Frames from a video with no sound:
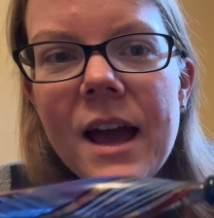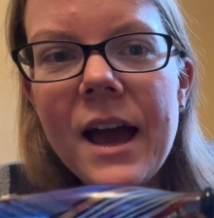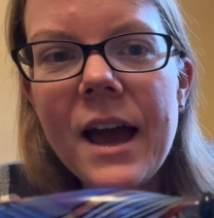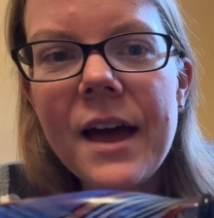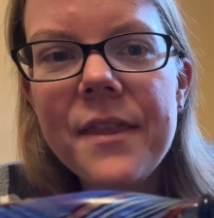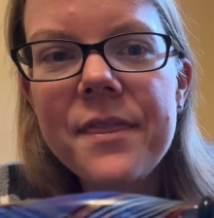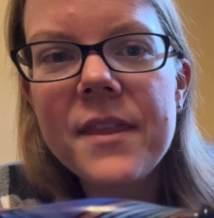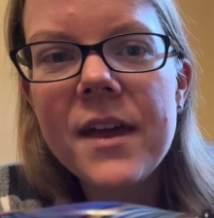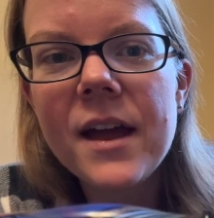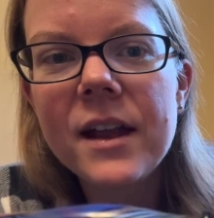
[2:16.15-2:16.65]

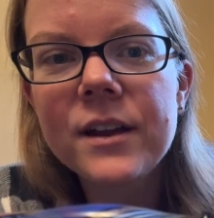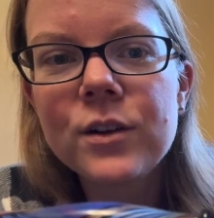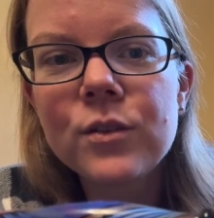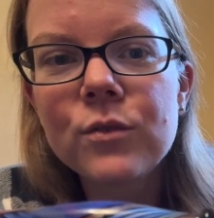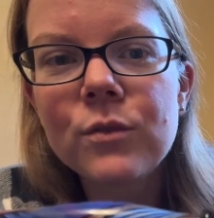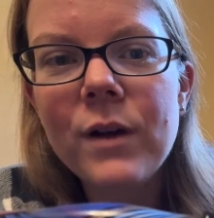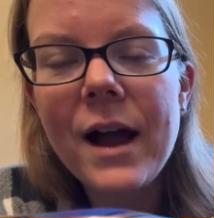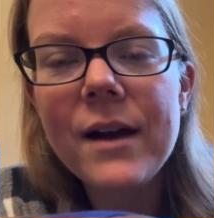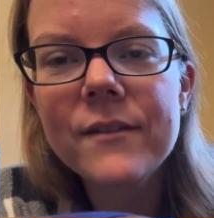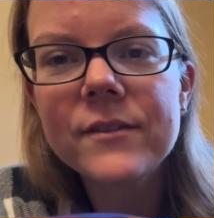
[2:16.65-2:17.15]
and then
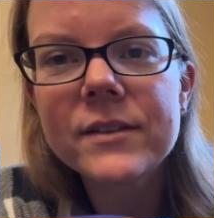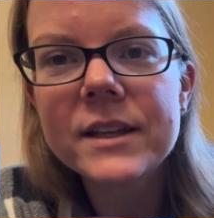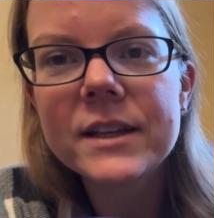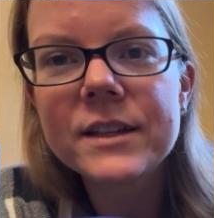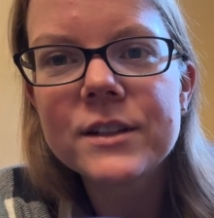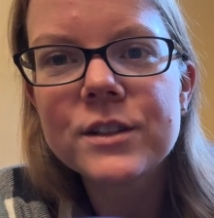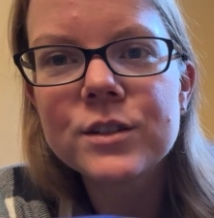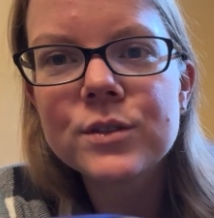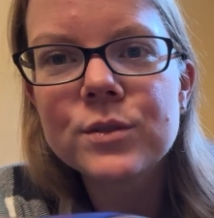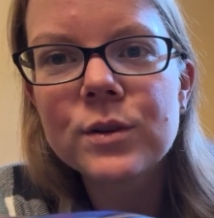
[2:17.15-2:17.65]

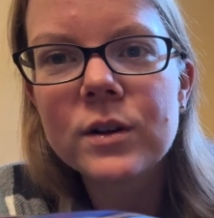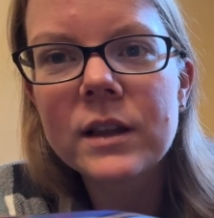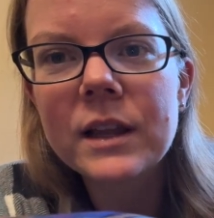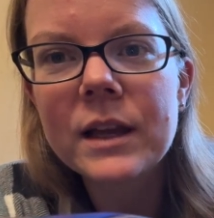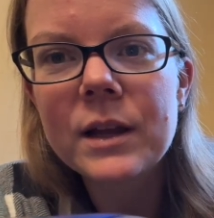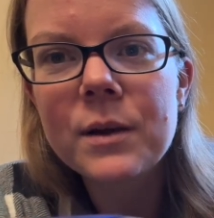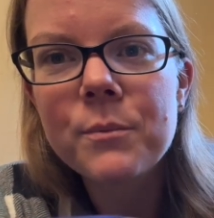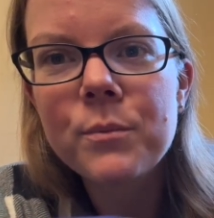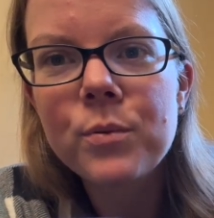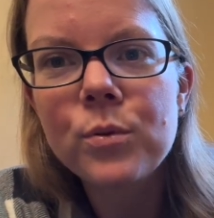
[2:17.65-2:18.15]
gravity just sort of
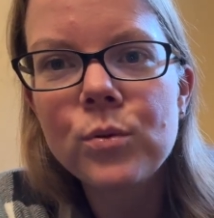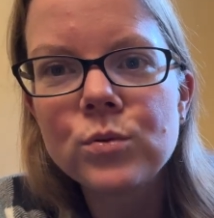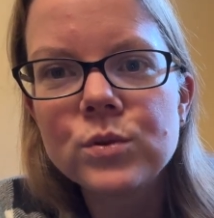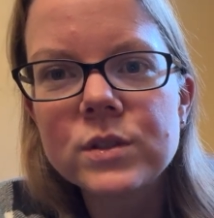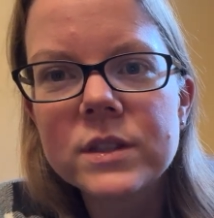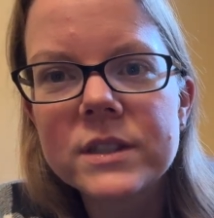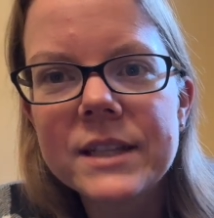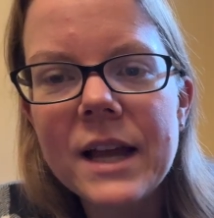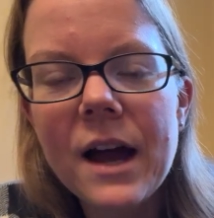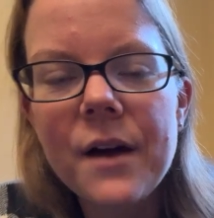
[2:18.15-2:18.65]
like
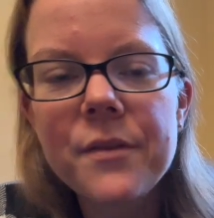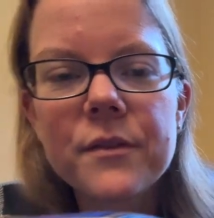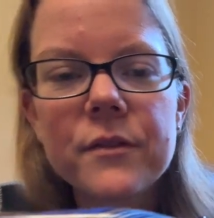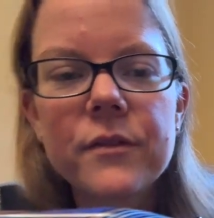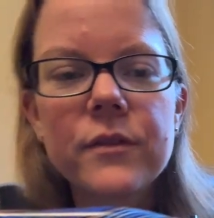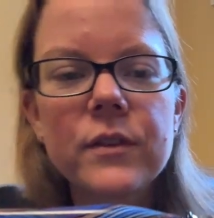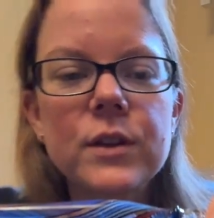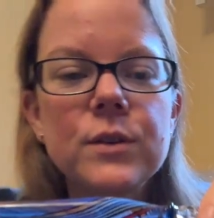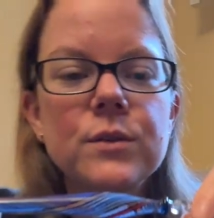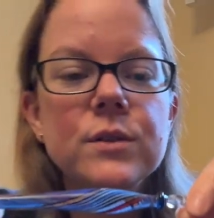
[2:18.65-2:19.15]
pulls it down the
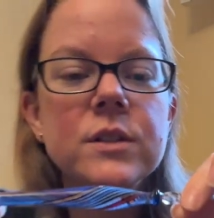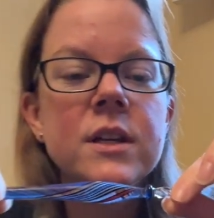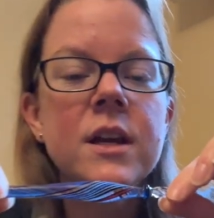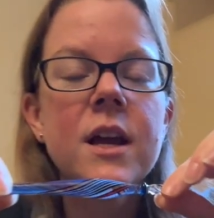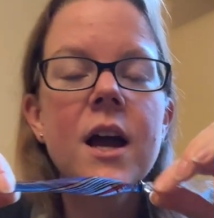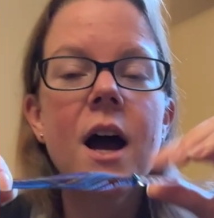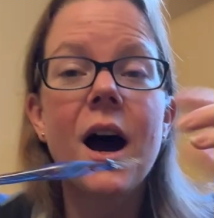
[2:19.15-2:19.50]
flute.